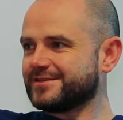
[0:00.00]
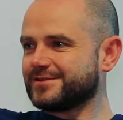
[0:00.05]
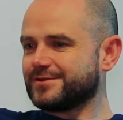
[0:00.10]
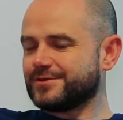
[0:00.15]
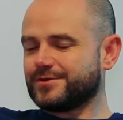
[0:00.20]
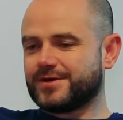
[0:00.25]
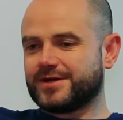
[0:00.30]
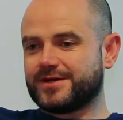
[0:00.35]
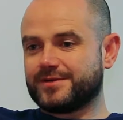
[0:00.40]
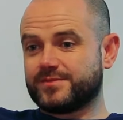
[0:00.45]

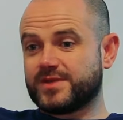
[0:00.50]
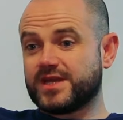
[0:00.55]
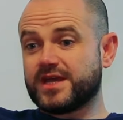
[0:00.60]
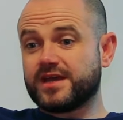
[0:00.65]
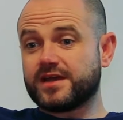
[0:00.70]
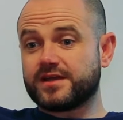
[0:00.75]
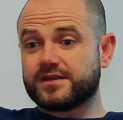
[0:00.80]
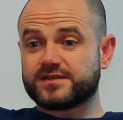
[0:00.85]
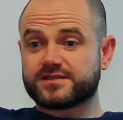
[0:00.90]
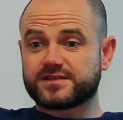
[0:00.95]
So um,
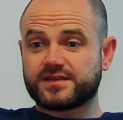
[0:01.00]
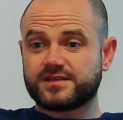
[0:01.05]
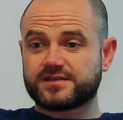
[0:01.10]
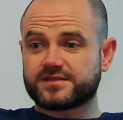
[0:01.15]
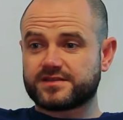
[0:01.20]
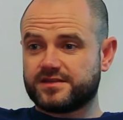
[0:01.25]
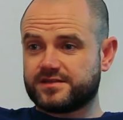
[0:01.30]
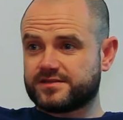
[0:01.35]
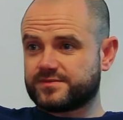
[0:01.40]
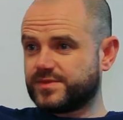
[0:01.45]
yeah, and it's
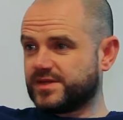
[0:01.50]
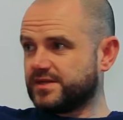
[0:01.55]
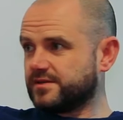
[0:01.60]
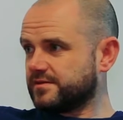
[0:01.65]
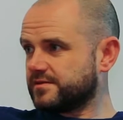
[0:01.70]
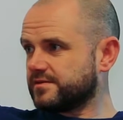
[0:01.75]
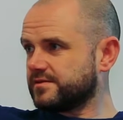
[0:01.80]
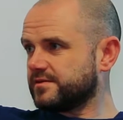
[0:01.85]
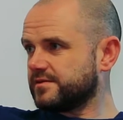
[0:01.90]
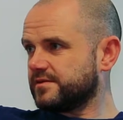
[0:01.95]
it's it's
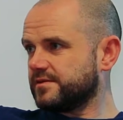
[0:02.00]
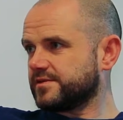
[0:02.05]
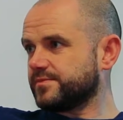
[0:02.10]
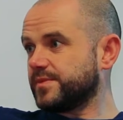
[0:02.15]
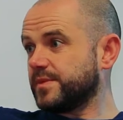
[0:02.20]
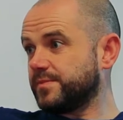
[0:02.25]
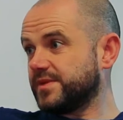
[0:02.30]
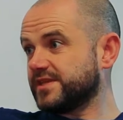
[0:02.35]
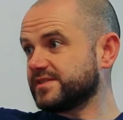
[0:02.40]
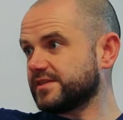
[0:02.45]
been it's
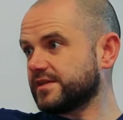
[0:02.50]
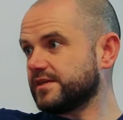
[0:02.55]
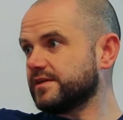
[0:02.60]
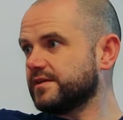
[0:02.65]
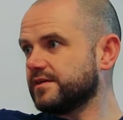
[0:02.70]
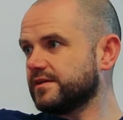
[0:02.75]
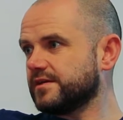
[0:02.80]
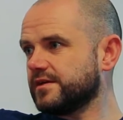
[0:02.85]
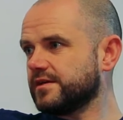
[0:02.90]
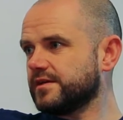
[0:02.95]
been busy.
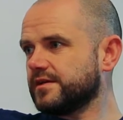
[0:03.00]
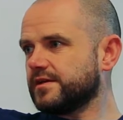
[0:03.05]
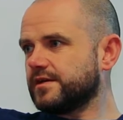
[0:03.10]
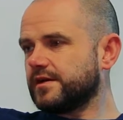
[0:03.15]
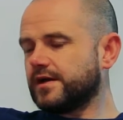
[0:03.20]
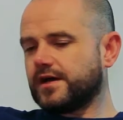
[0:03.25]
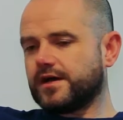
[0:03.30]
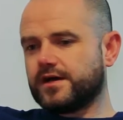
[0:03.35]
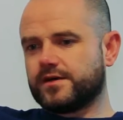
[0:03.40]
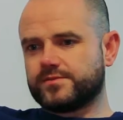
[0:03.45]

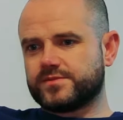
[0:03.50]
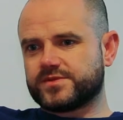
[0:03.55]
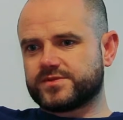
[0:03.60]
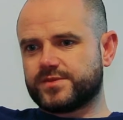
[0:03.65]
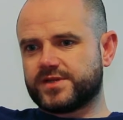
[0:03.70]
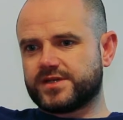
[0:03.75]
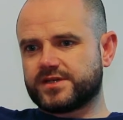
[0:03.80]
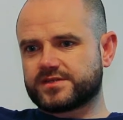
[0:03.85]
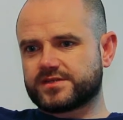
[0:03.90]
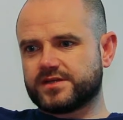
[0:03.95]
Mm. Um,
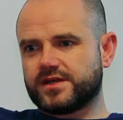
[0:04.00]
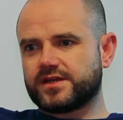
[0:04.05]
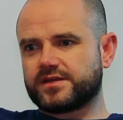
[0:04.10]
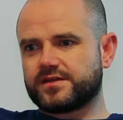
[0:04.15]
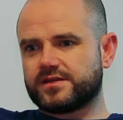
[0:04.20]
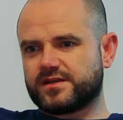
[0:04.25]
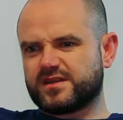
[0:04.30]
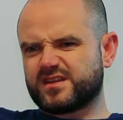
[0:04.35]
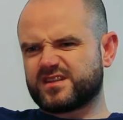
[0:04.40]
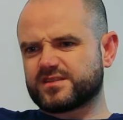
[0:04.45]
it's been
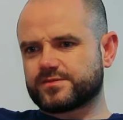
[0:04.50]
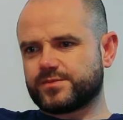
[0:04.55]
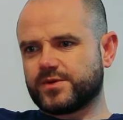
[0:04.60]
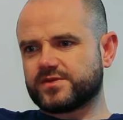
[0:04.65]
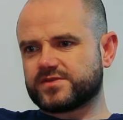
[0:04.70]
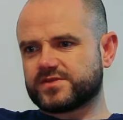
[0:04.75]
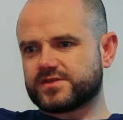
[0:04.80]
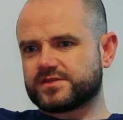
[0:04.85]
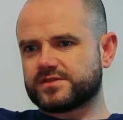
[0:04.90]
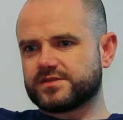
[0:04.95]
exciting. I
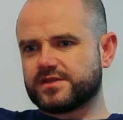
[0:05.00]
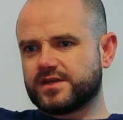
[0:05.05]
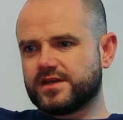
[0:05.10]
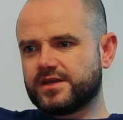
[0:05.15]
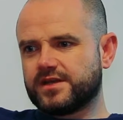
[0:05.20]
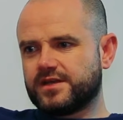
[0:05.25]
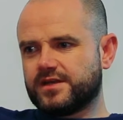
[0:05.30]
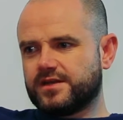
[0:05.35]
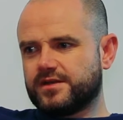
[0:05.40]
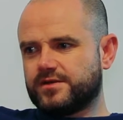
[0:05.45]
suppose it
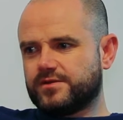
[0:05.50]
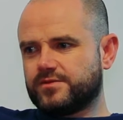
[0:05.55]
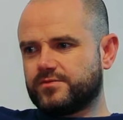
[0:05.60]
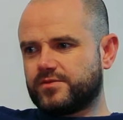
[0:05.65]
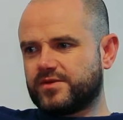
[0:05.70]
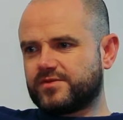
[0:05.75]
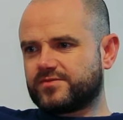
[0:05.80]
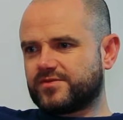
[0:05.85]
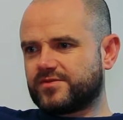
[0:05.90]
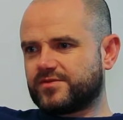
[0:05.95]

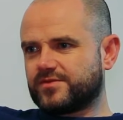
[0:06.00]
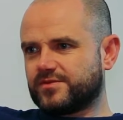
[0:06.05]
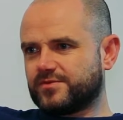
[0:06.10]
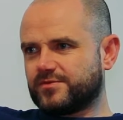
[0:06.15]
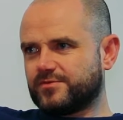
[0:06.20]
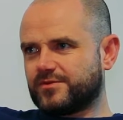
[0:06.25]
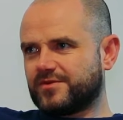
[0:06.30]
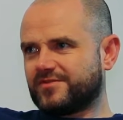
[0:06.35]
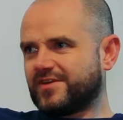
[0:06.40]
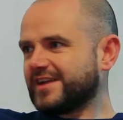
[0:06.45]

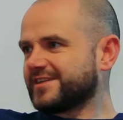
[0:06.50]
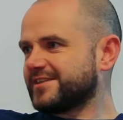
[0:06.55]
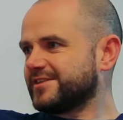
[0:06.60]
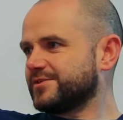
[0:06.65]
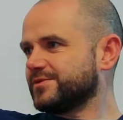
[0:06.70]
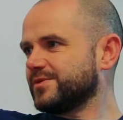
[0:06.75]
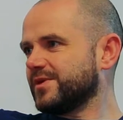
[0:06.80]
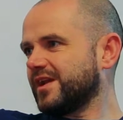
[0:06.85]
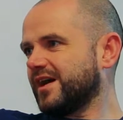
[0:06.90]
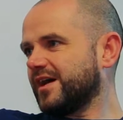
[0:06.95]
we've we've had to
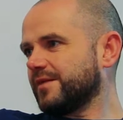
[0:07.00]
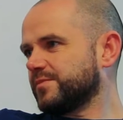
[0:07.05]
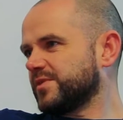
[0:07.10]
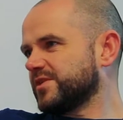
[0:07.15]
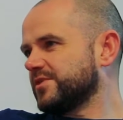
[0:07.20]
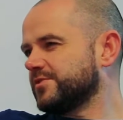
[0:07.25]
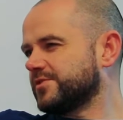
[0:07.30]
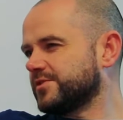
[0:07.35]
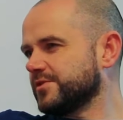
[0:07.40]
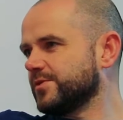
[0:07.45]
do a lot,
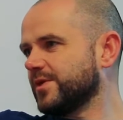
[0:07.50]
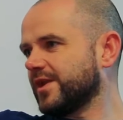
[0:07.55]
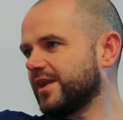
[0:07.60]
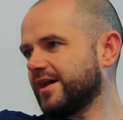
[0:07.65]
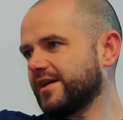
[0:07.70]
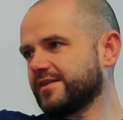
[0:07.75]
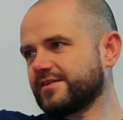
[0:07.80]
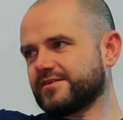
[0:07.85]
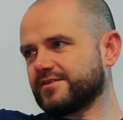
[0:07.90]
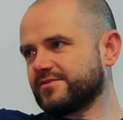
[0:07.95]
but you do a
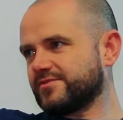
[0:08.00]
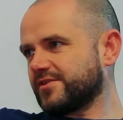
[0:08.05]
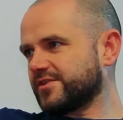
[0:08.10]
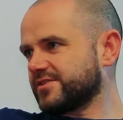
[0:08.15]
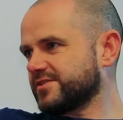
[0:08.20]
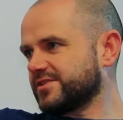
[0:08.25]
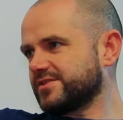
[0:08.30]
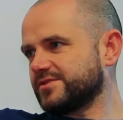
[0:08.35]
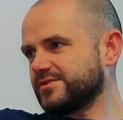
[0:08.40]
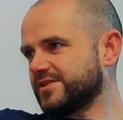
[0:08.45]
lot in the
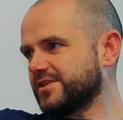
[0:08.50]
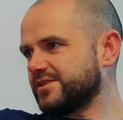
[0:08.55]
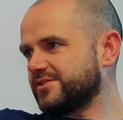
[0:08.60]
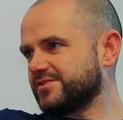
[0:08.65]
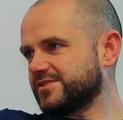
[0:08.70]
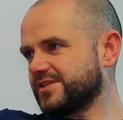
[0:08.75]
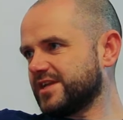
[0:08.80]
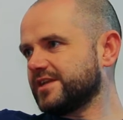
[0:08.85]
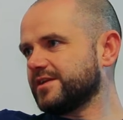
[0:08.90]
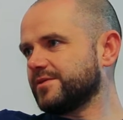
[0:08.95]
first two
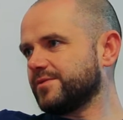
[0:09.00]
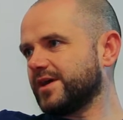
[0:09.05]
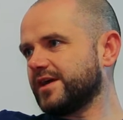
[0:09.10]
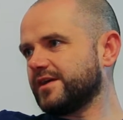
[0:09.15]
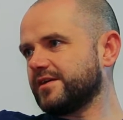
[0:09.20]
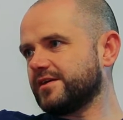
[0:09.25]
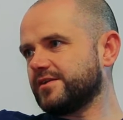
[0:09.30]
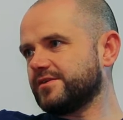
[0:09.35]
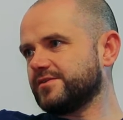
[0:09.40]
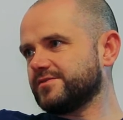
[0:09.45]
years
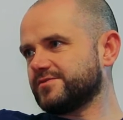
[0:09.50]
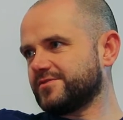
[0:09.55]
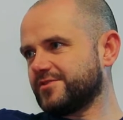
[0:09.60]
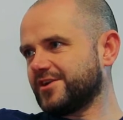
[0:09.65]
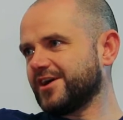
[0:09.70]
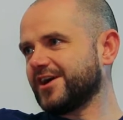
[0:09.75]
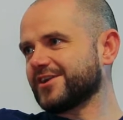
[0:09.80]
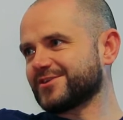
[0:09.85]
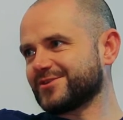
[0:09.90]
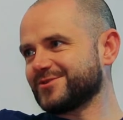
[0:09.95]
anyway. You know, if
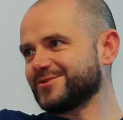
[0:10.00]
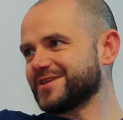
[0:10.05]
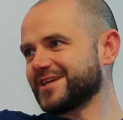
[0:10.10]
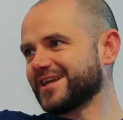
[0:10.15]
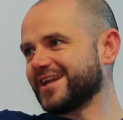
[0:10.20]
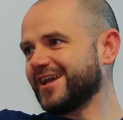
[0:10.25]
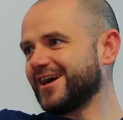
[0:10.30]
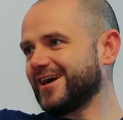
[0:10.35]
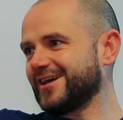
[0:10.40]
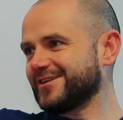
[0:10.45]
you're not
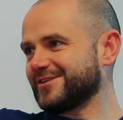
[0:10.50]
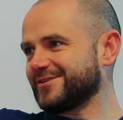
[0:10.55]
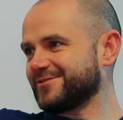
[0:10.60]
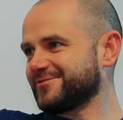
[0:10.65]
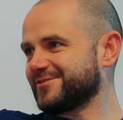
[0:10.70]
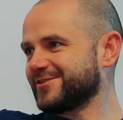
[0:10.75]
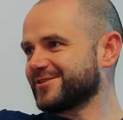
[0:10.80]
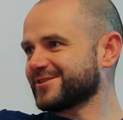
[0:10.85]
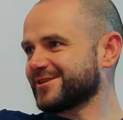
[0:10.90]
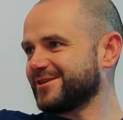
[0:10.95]
doing a lot in
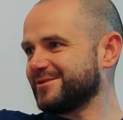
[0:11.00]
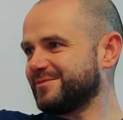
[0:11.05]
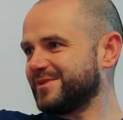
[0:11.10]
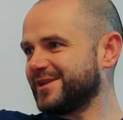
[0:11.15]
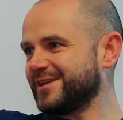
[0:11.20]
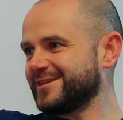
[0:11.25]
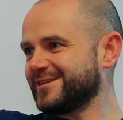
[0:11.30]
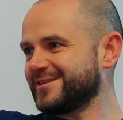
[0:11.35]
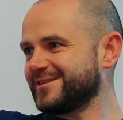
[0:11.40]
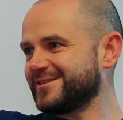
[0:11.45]
your first
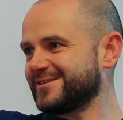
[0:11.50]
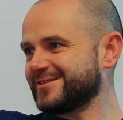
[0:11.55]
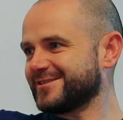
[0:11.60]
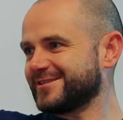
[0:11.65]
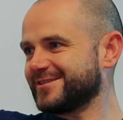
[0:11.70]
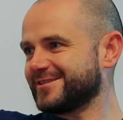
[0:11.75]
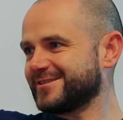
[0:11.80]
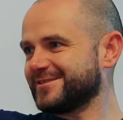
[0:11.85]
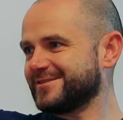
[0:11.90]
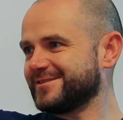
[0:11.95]
couple of
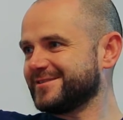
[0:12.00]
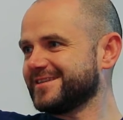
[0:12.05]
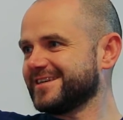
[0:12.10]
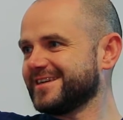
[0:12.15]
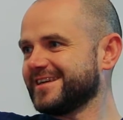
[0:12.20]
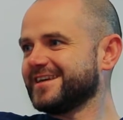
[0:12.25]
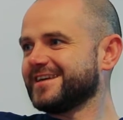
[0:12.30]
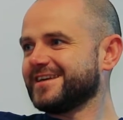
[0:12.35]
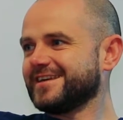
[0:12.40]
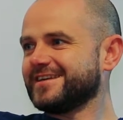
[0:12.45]
years, you know. That's
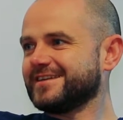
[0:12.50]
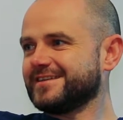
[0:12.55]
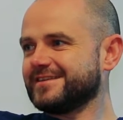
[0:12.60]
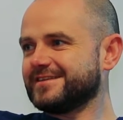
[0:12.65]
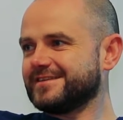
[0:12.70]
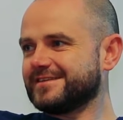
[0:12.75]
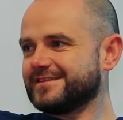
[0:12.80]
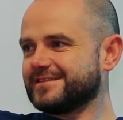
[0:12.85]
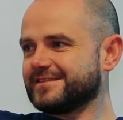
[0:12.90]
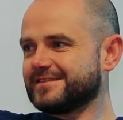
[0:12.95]
true. Yeah.
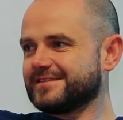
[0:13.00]
yeah.